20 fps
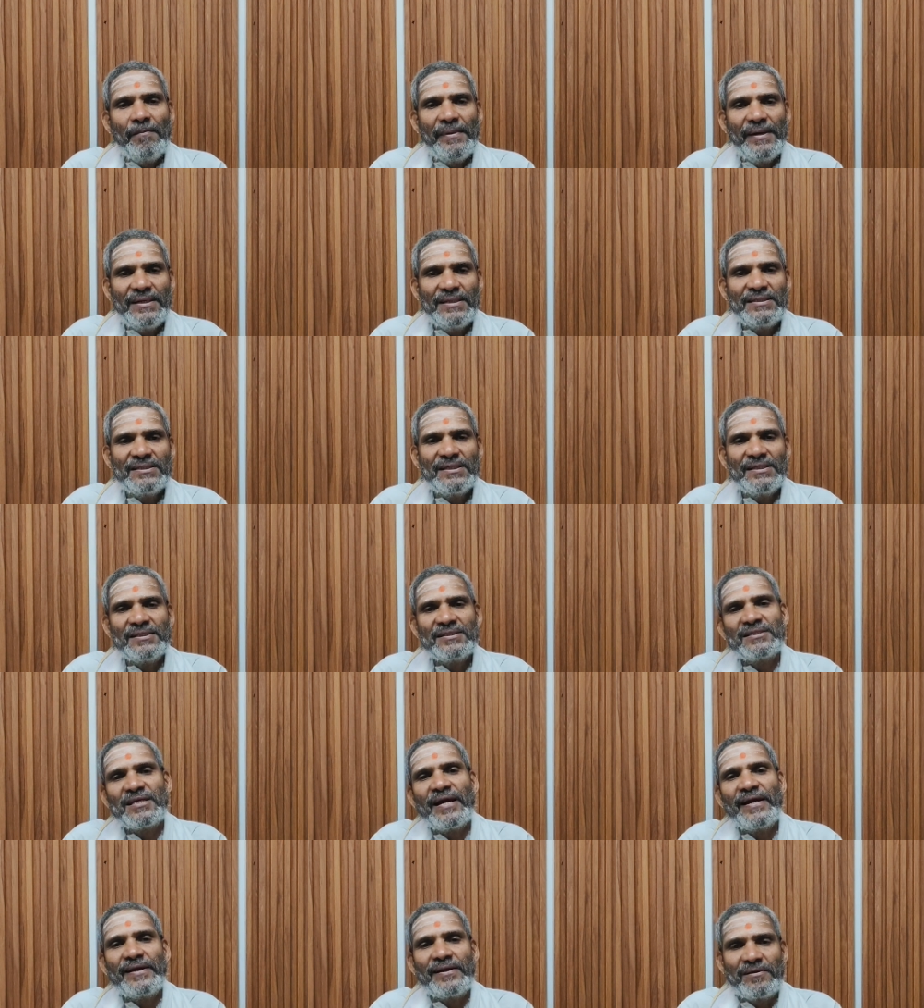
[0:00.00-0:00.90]
medicine
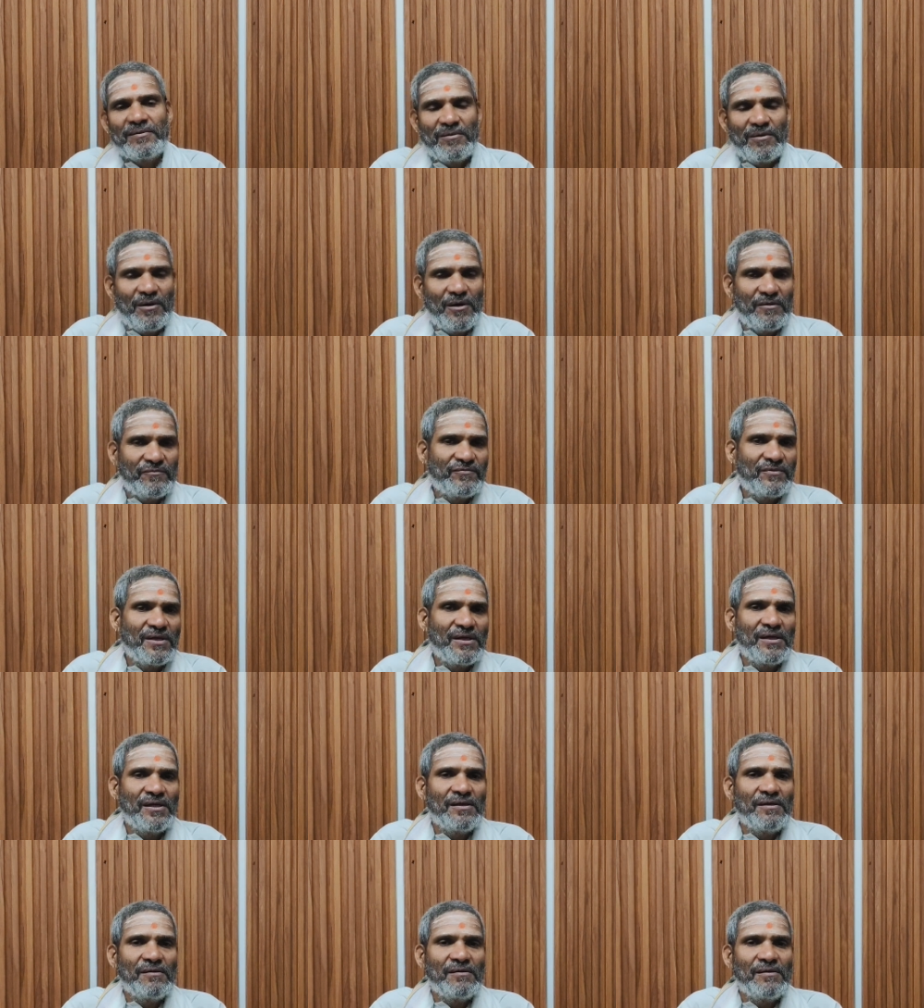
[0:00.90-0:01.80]
side of the
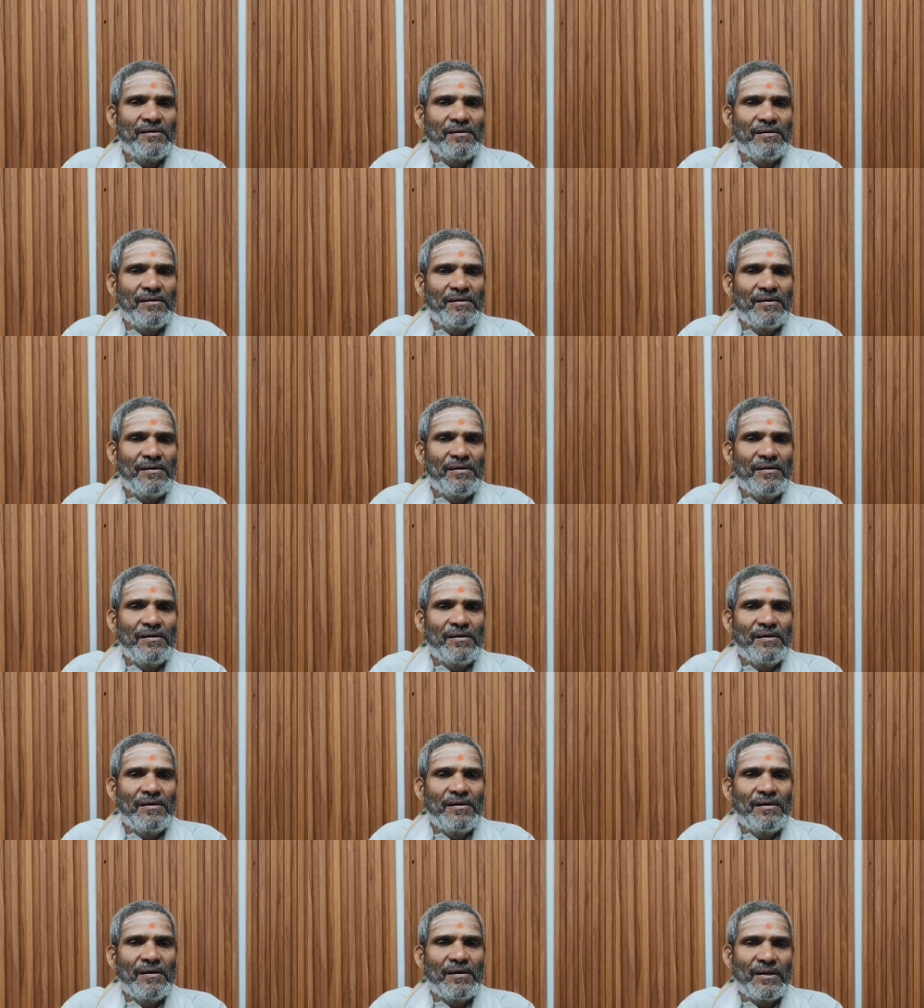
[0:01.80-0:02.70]

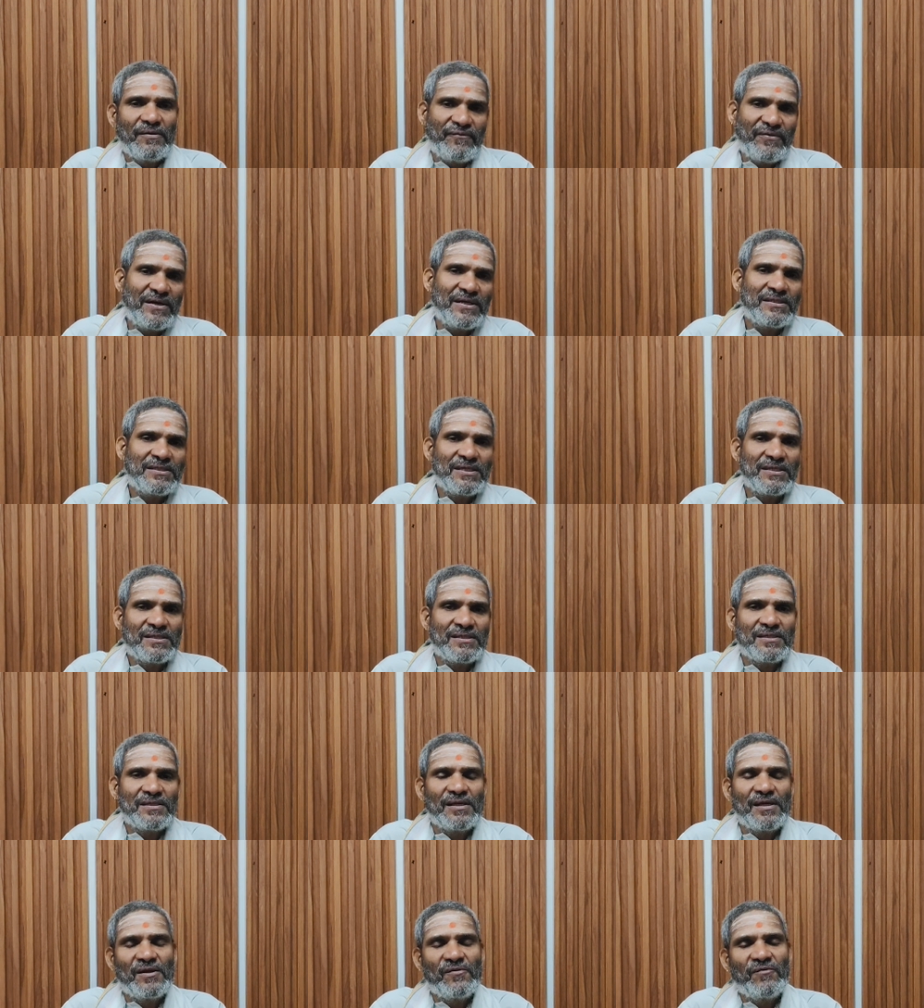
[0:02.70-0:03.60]
references
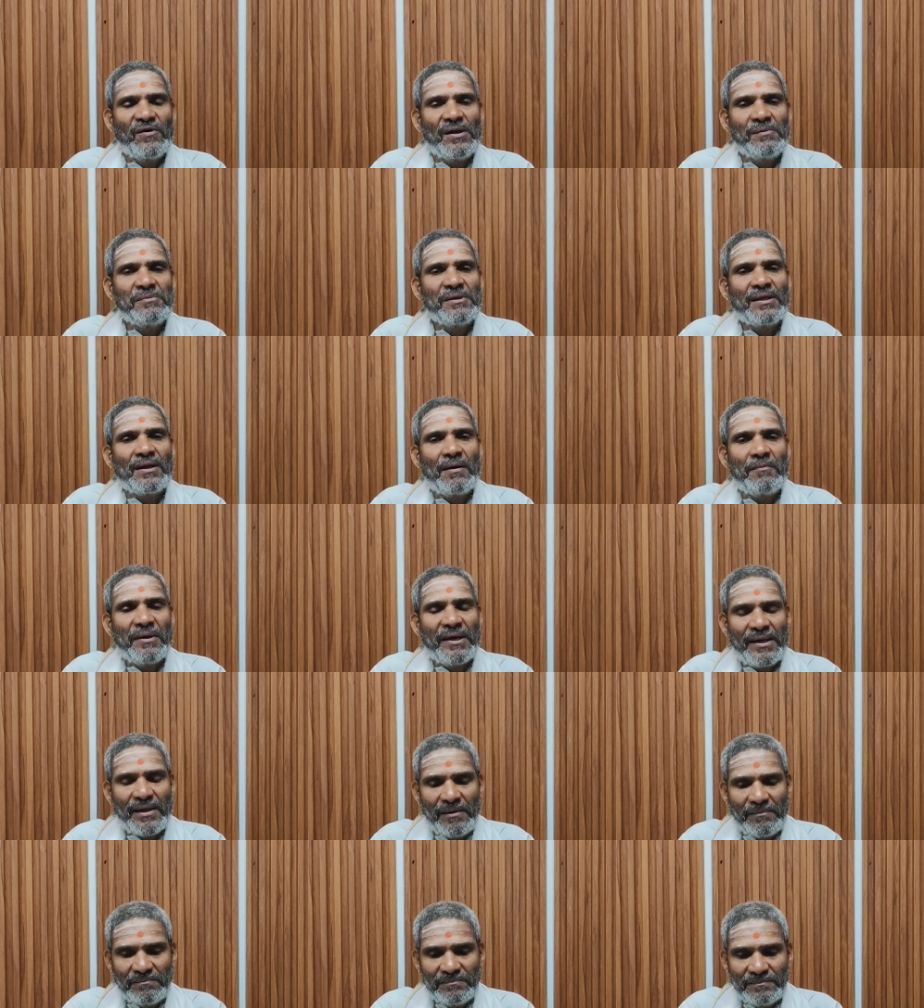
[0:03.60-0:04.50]
in Valmiki
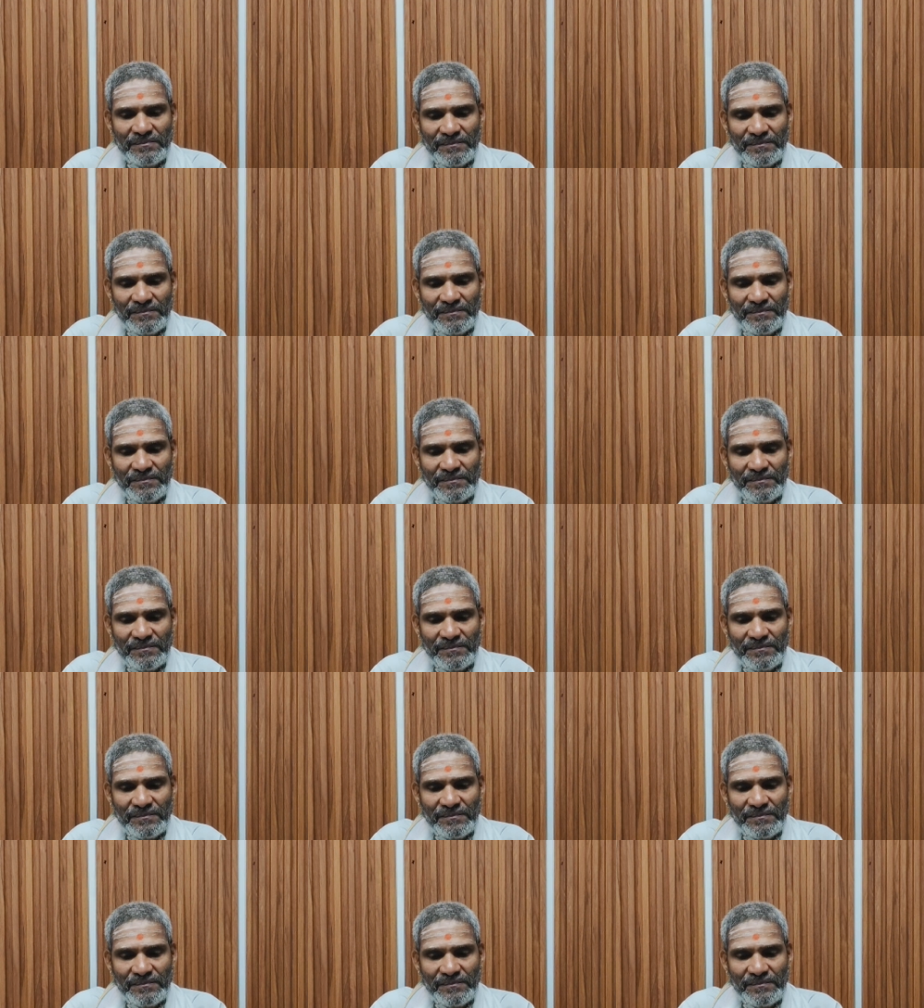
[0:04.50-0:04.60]
Ramayana.